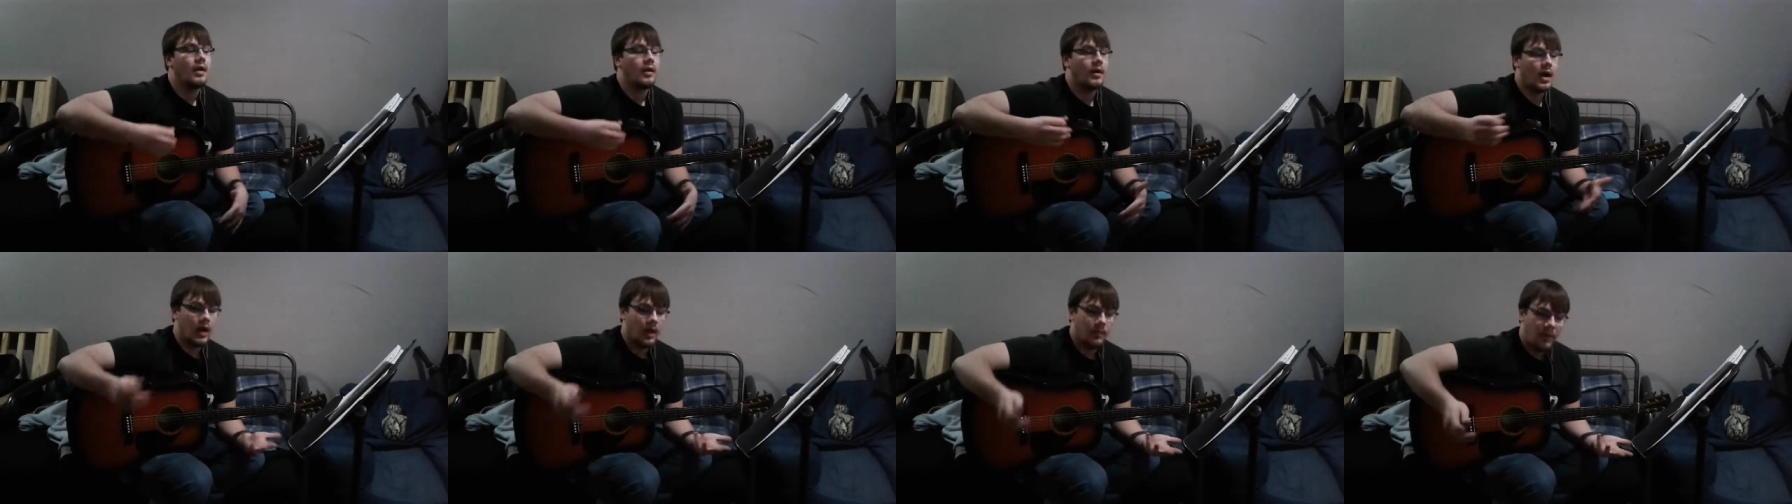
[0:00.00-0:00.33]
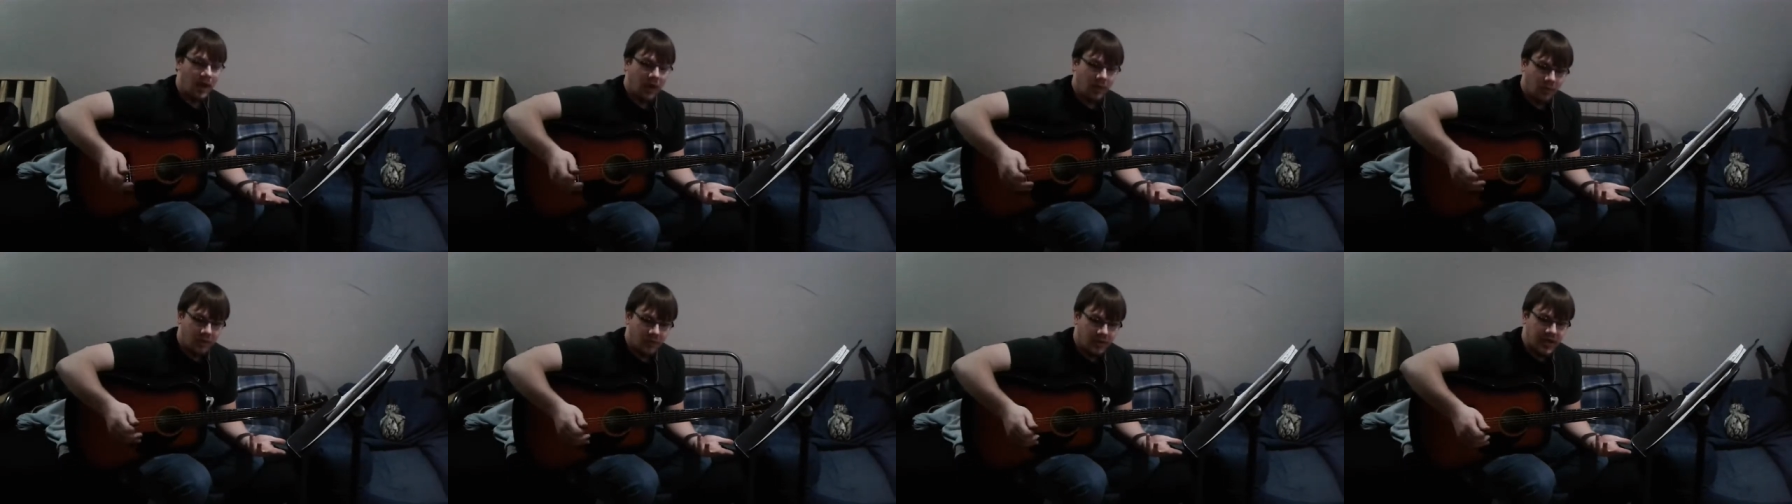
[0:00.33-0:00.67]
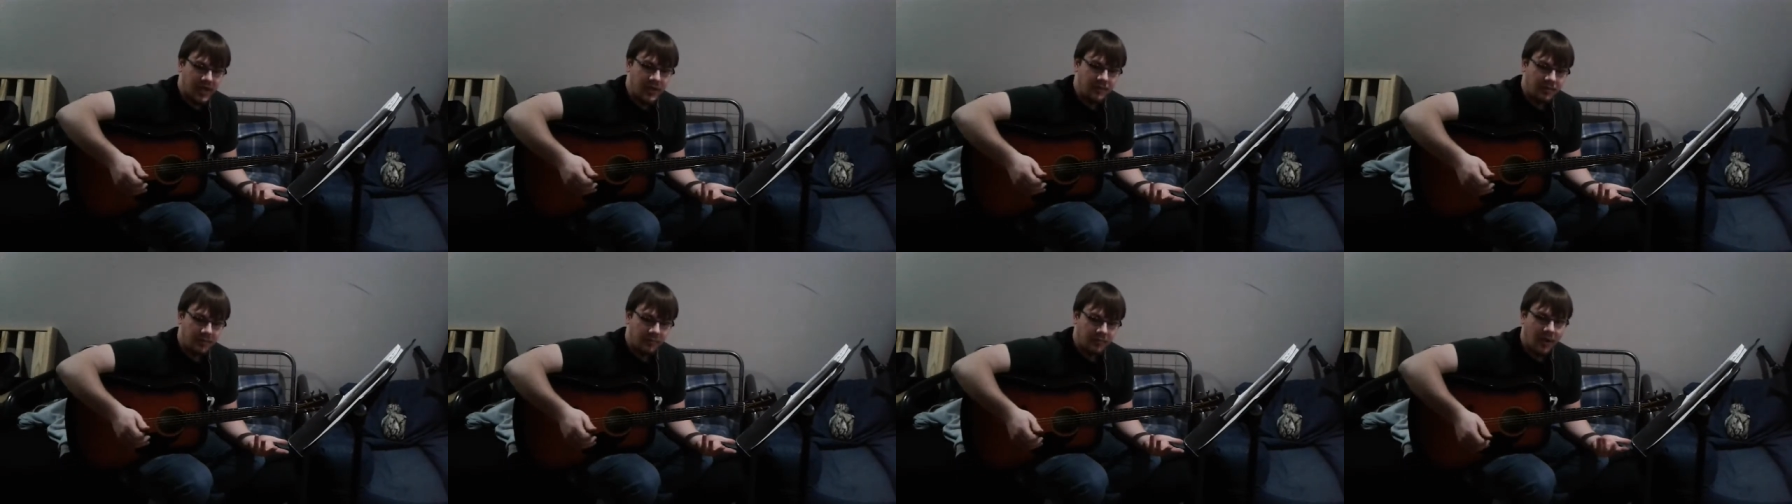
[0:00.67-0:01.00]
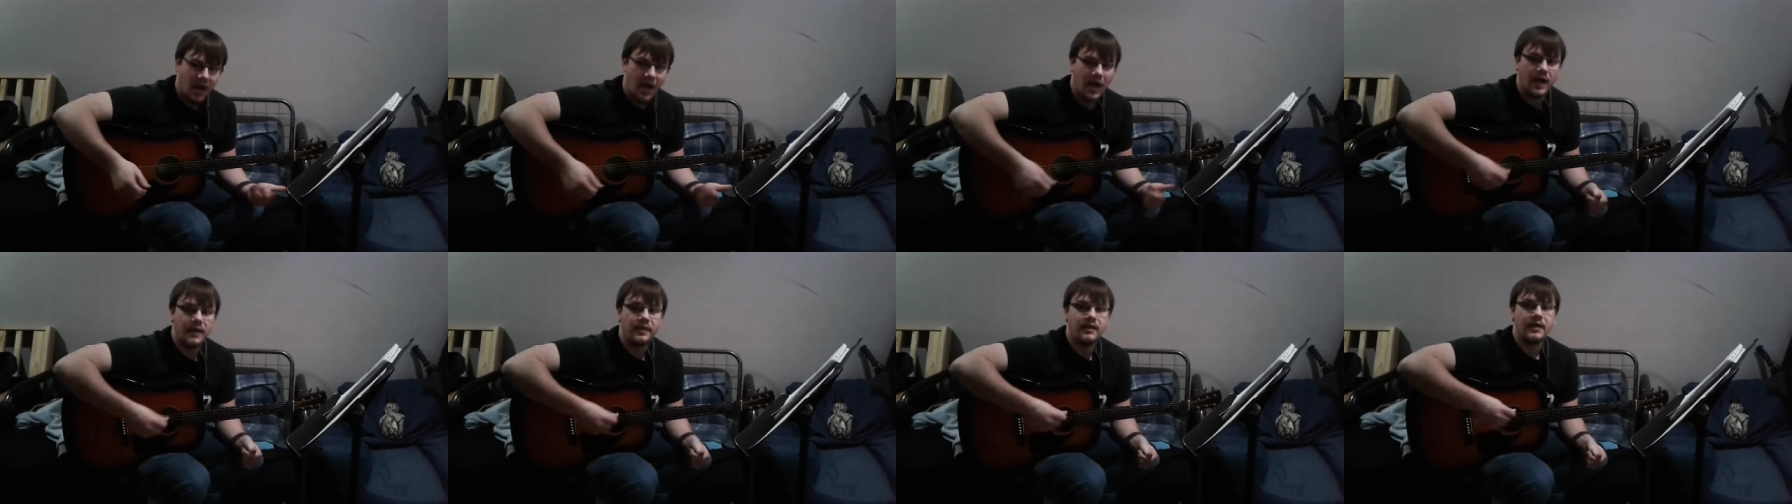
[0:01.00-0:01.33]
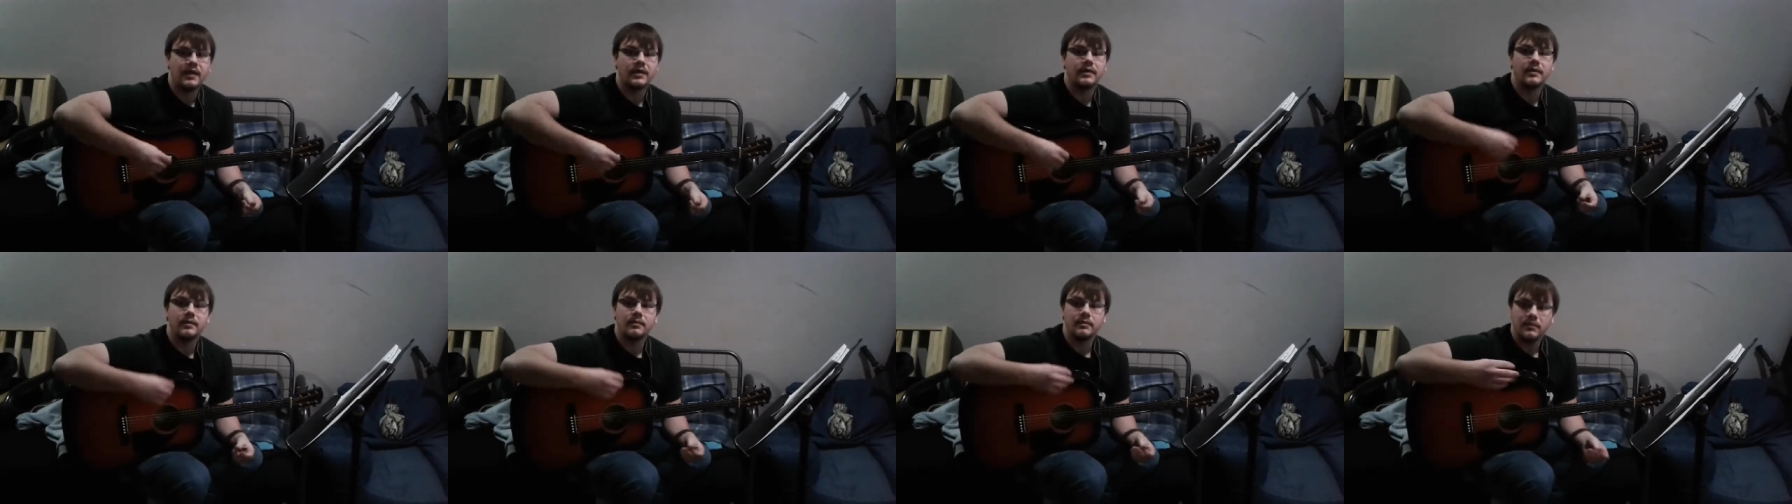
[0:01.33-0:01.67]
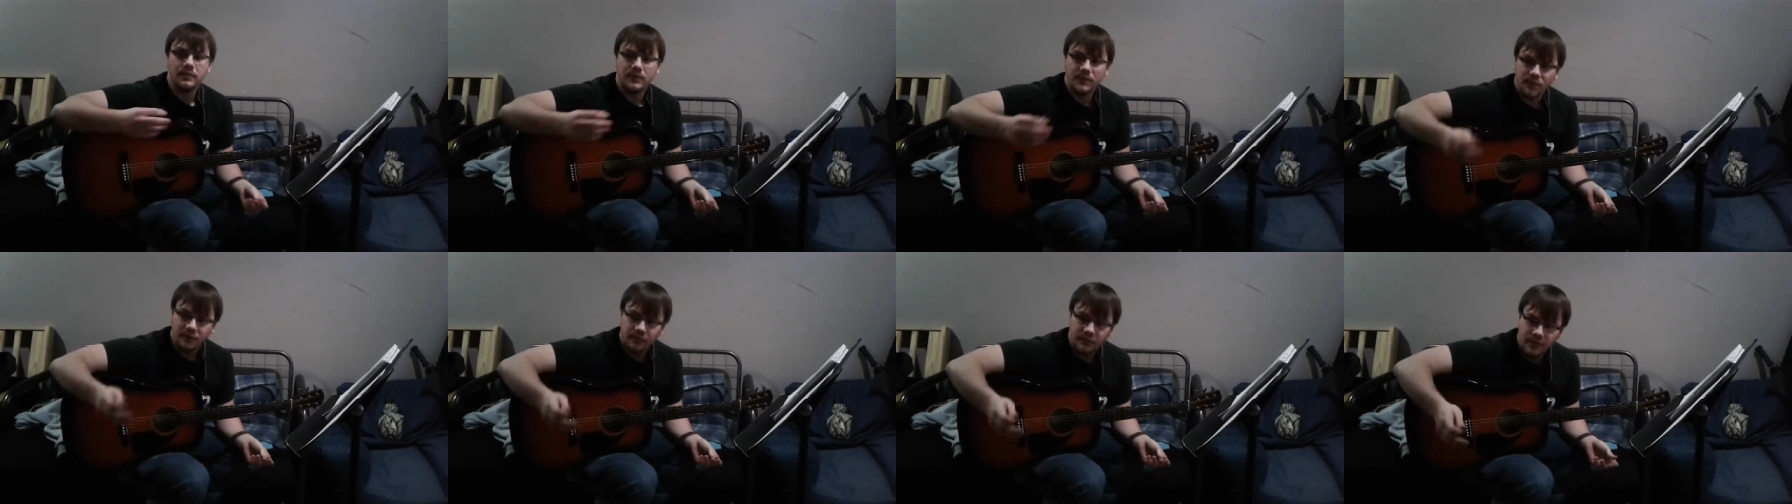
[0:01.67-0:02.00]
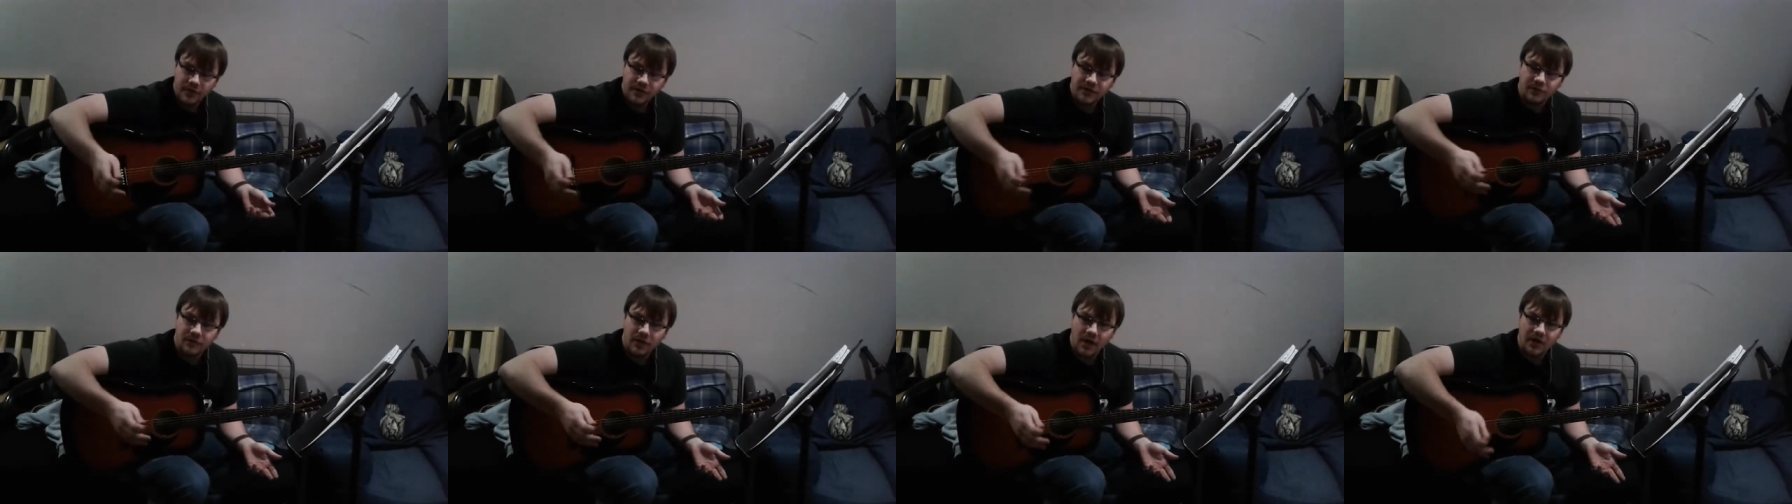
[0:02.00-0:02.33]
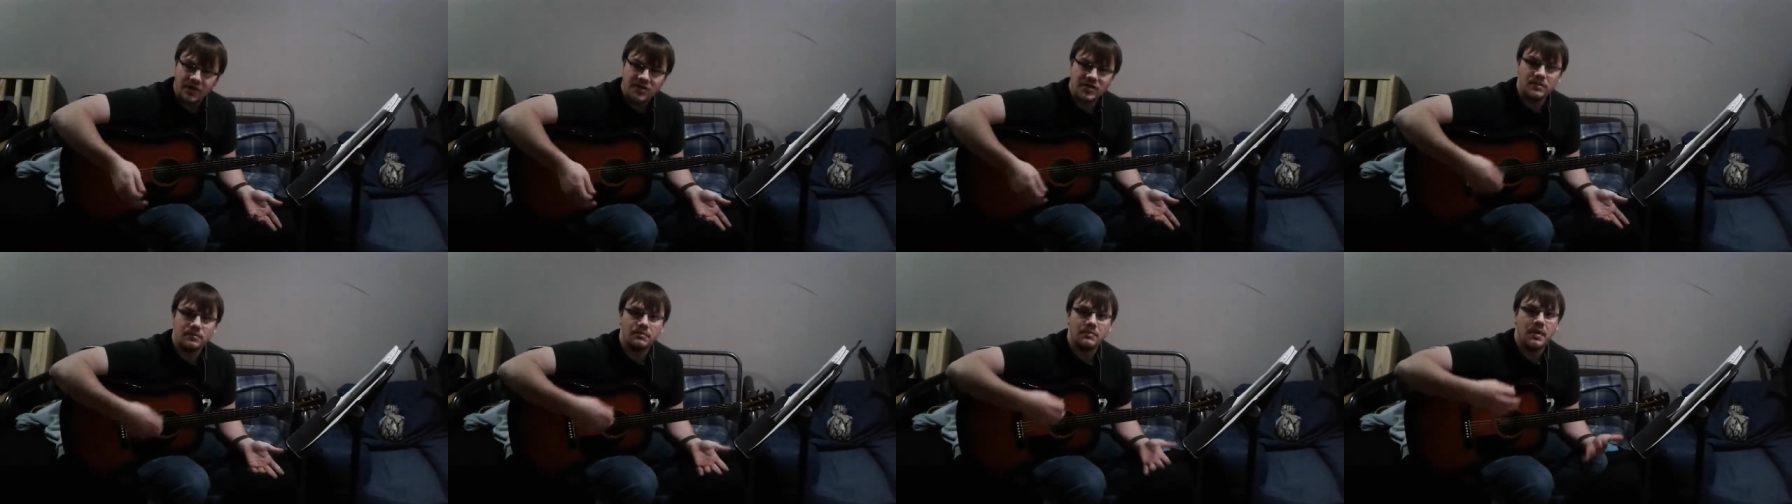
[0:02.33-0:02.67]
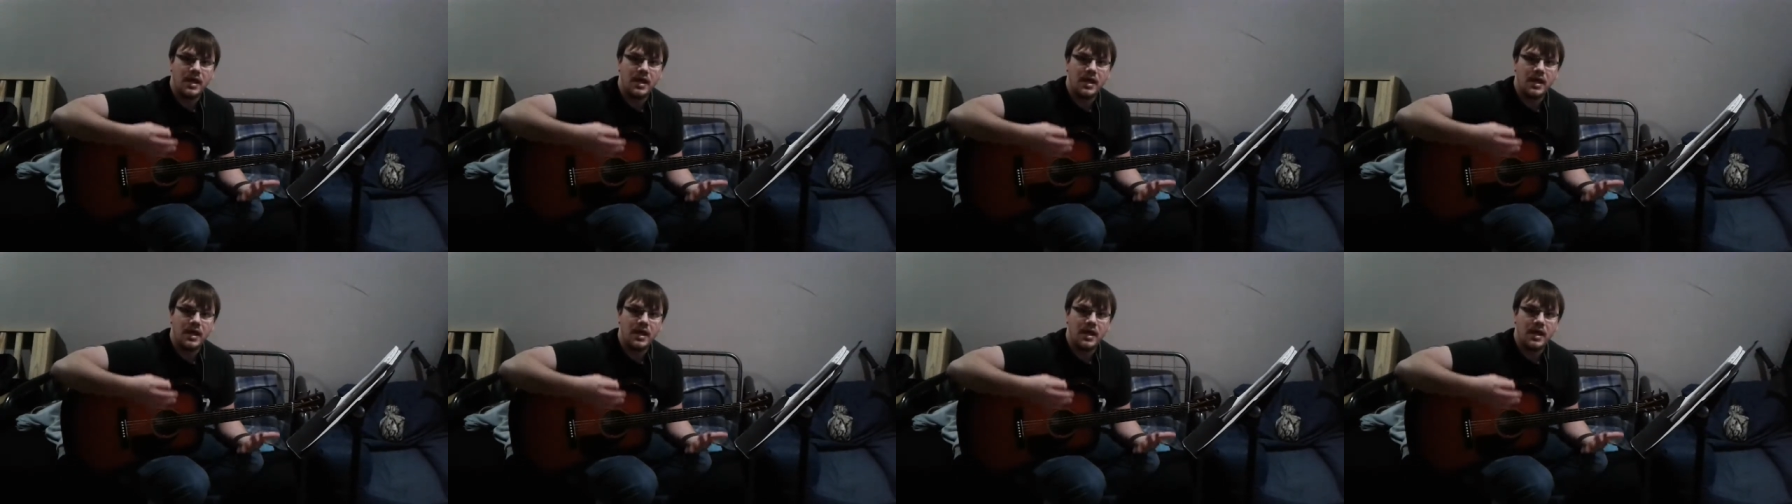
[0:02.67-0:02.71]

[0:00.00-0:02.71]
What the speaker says: I will keep in mind that redirection